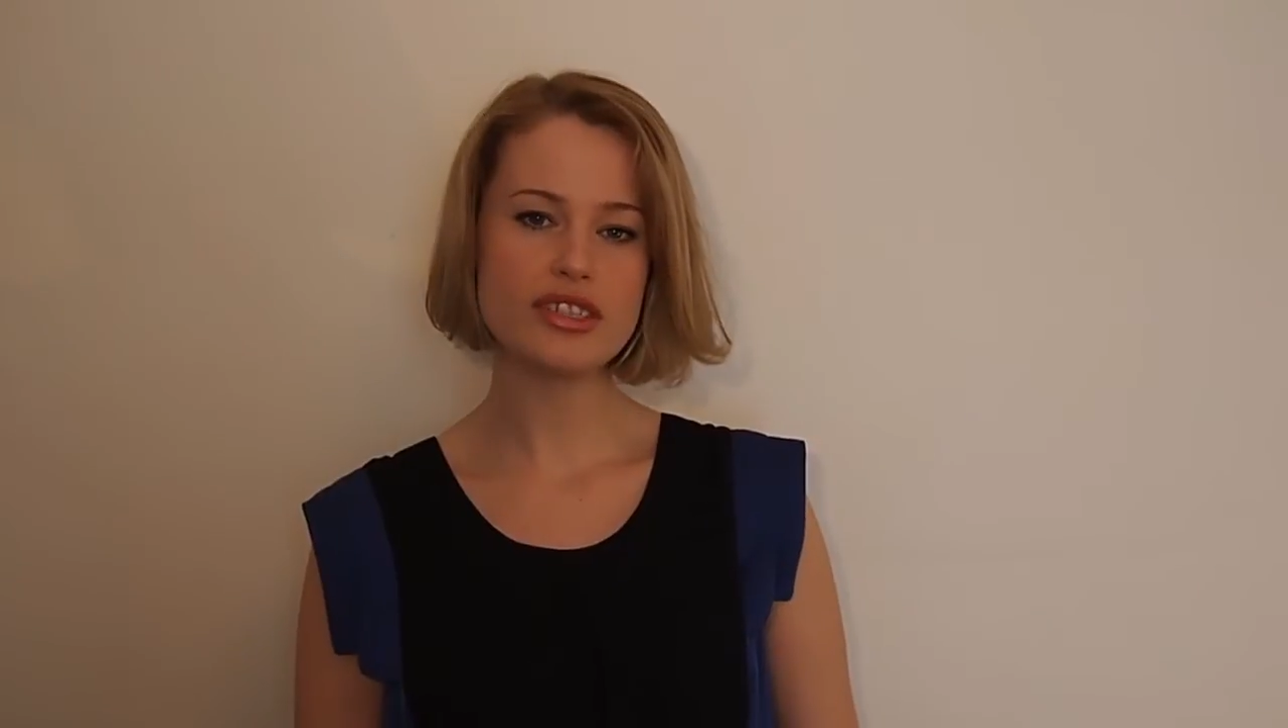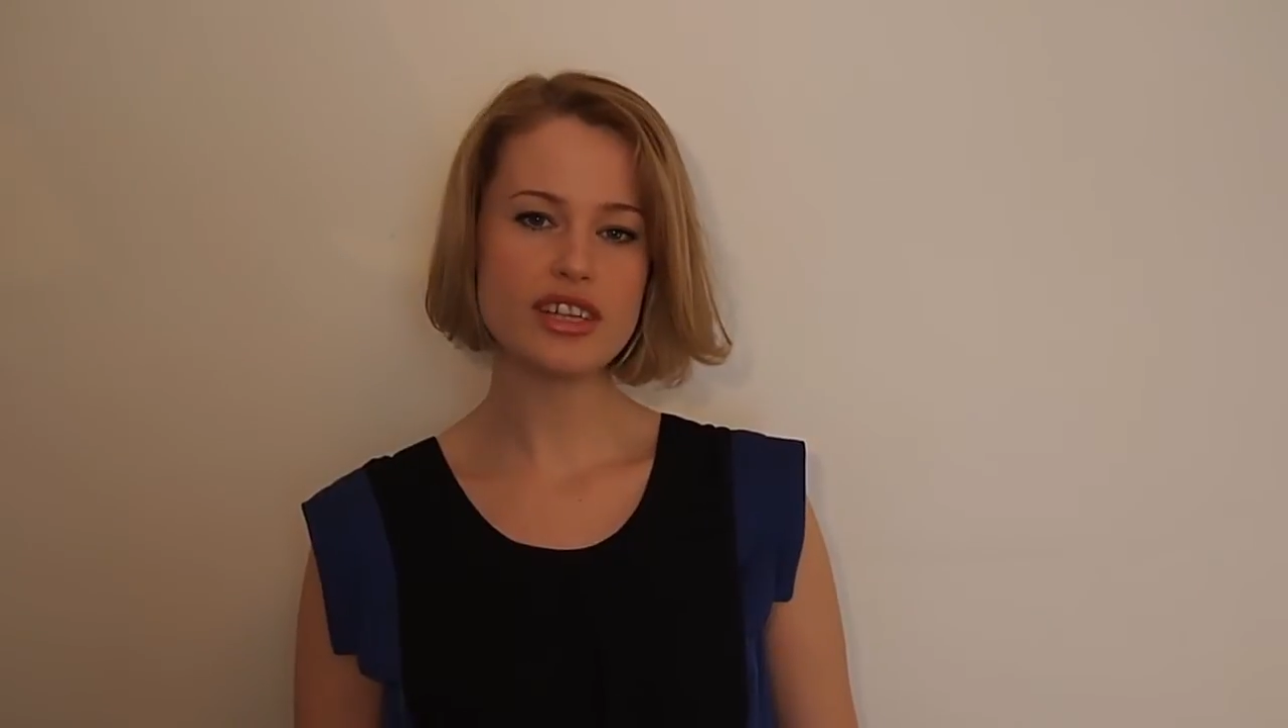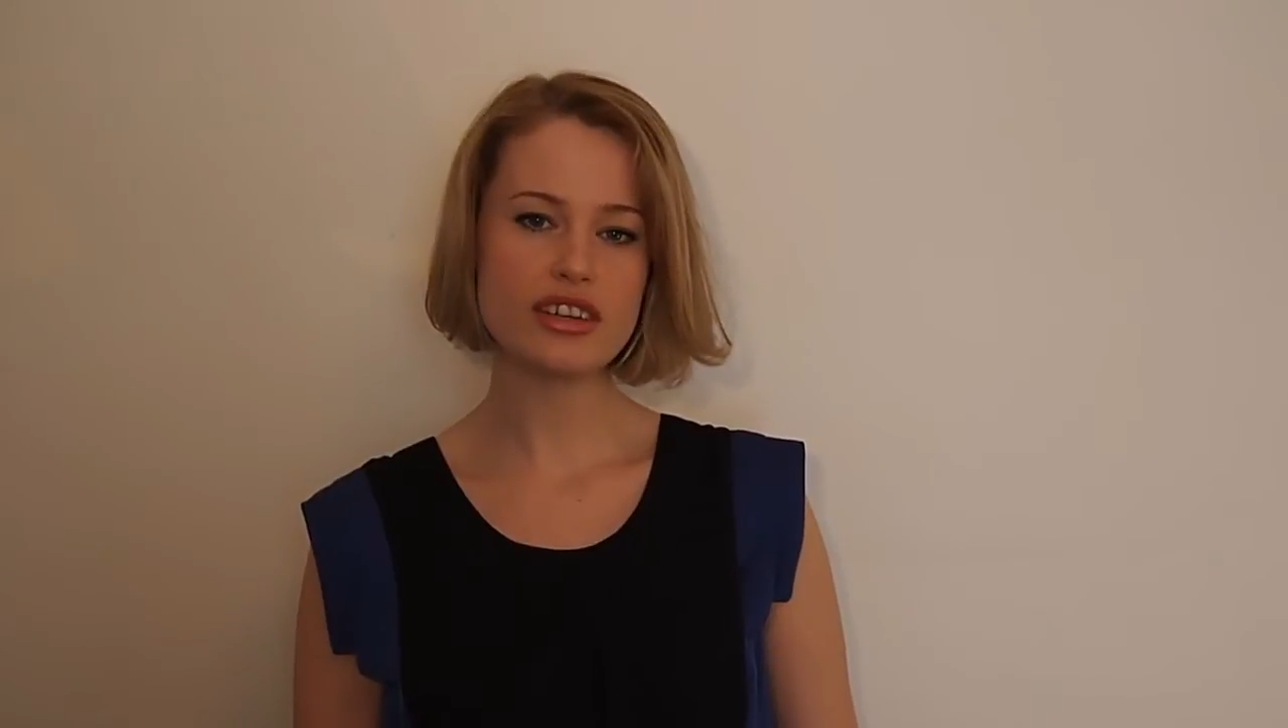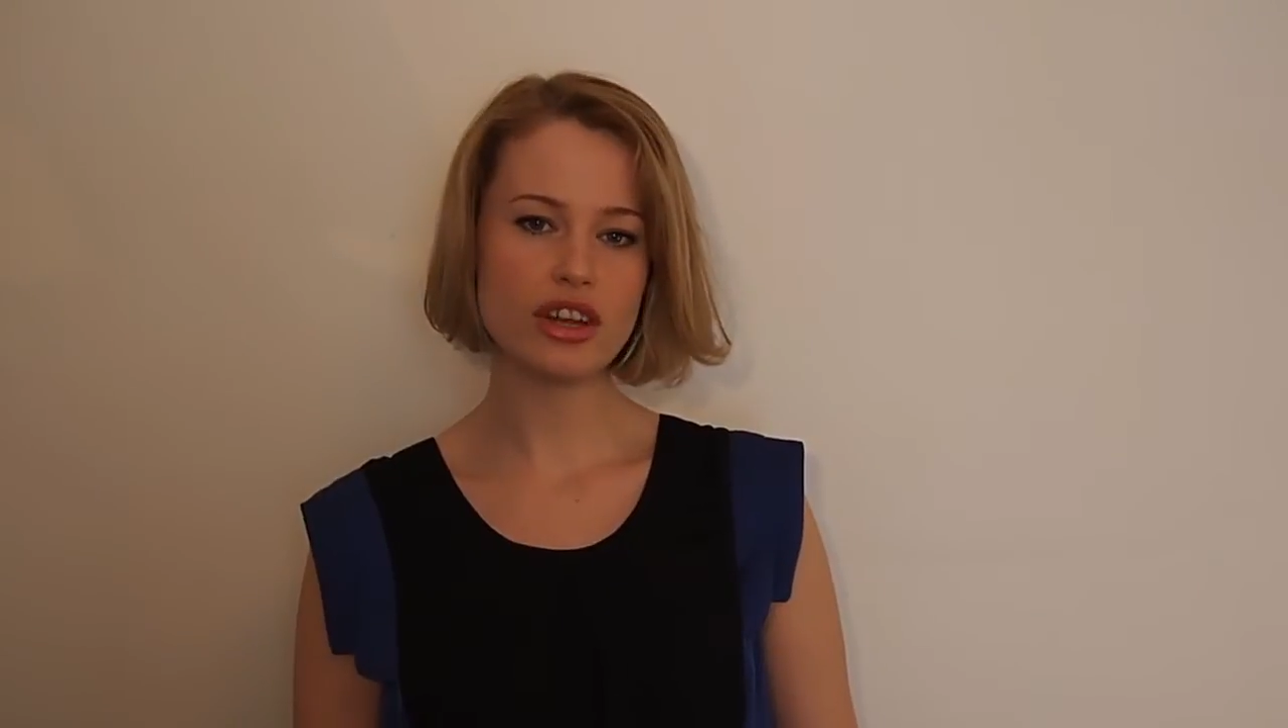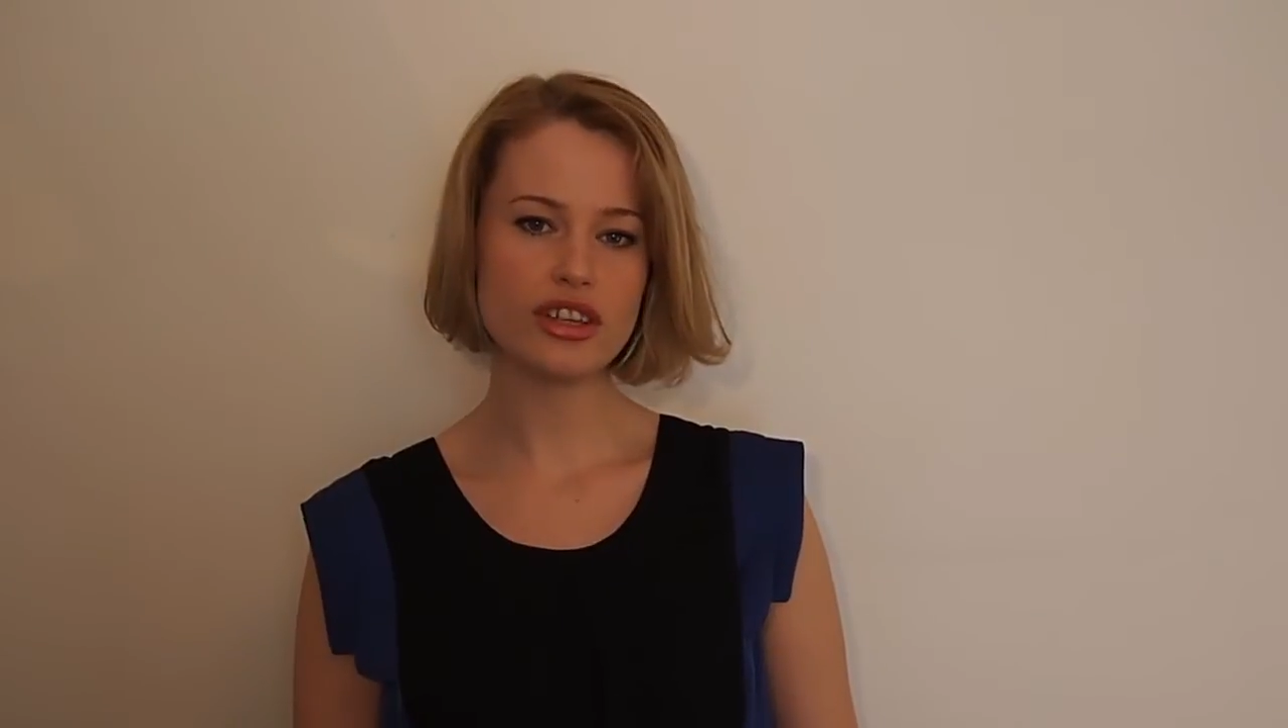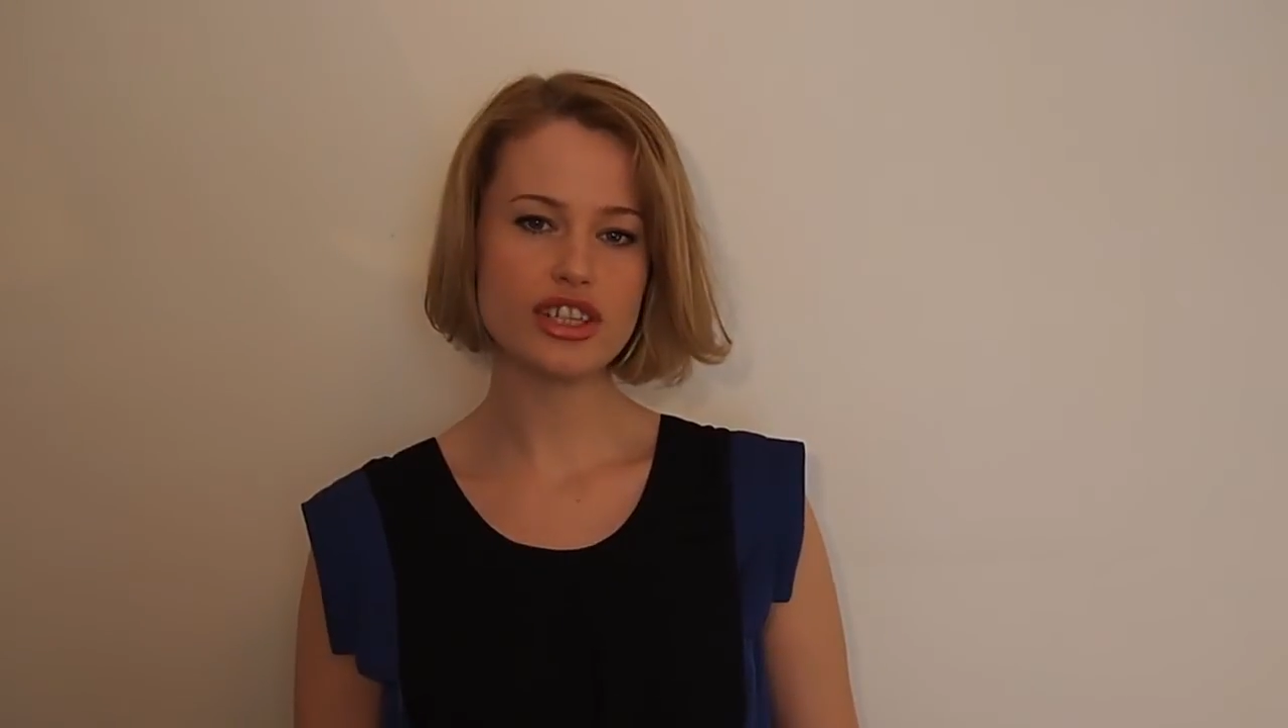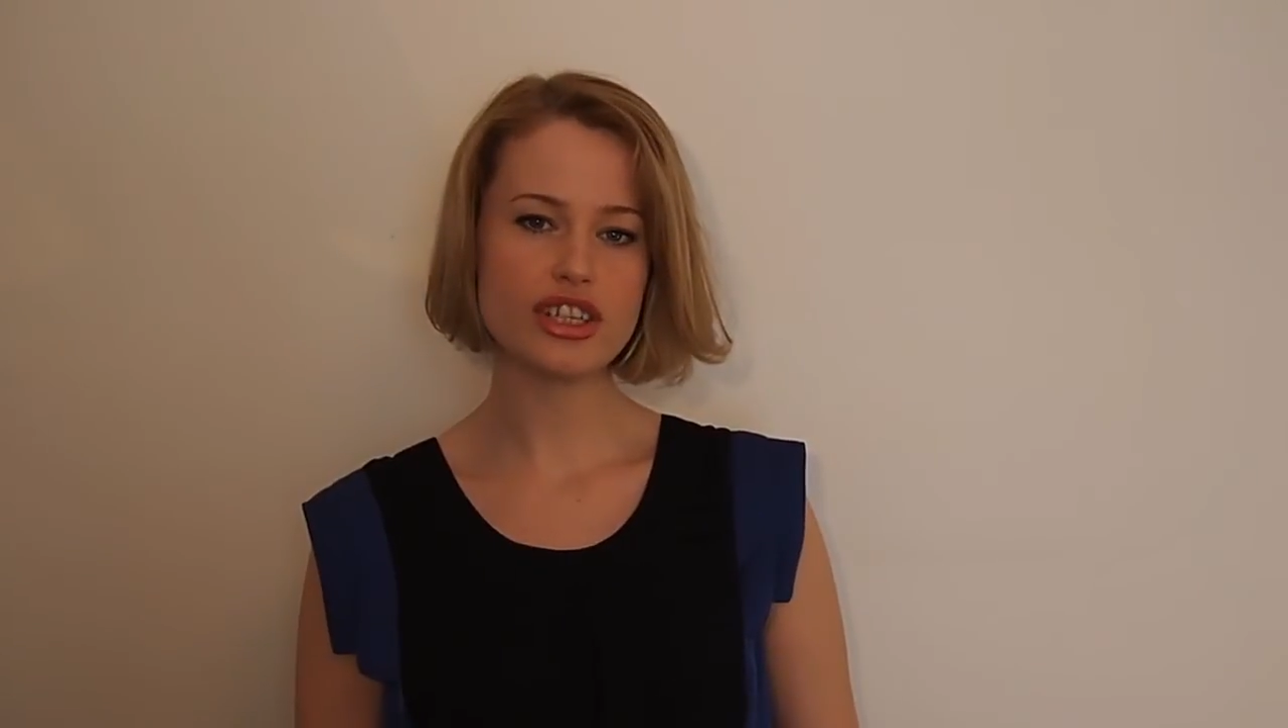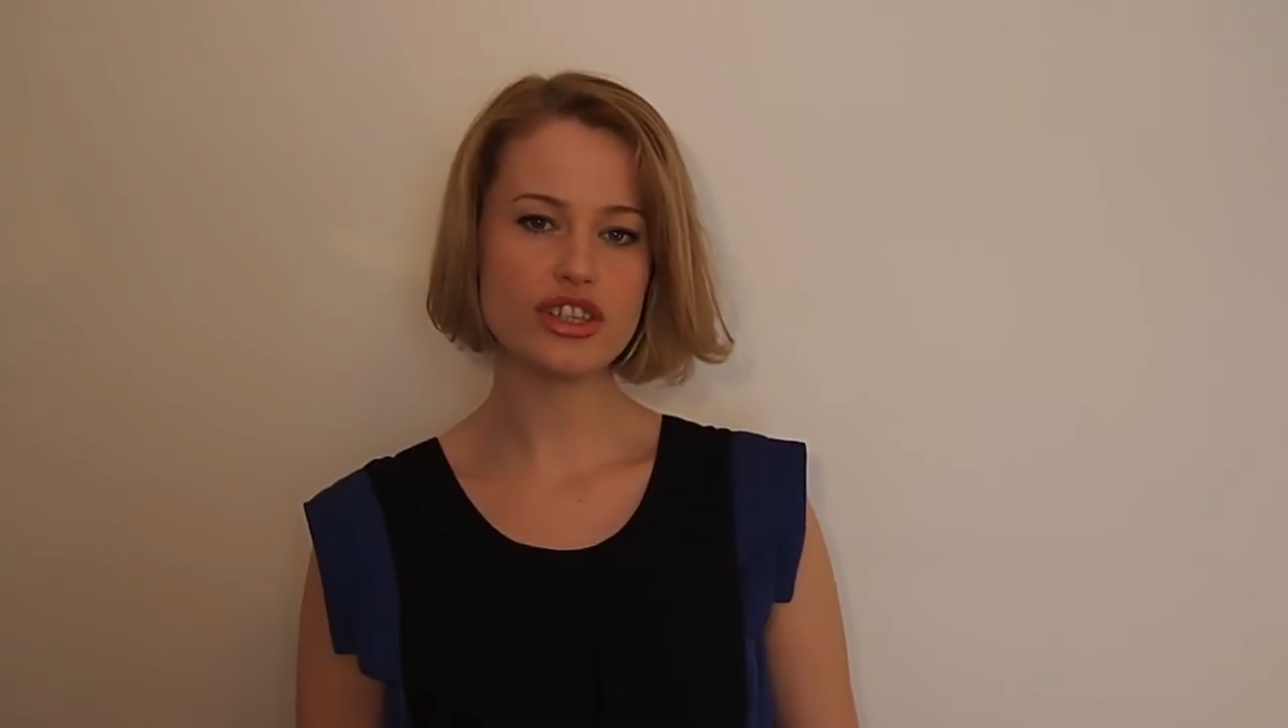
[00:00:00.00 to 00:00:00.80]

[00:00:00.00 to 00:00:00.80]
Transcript: technology to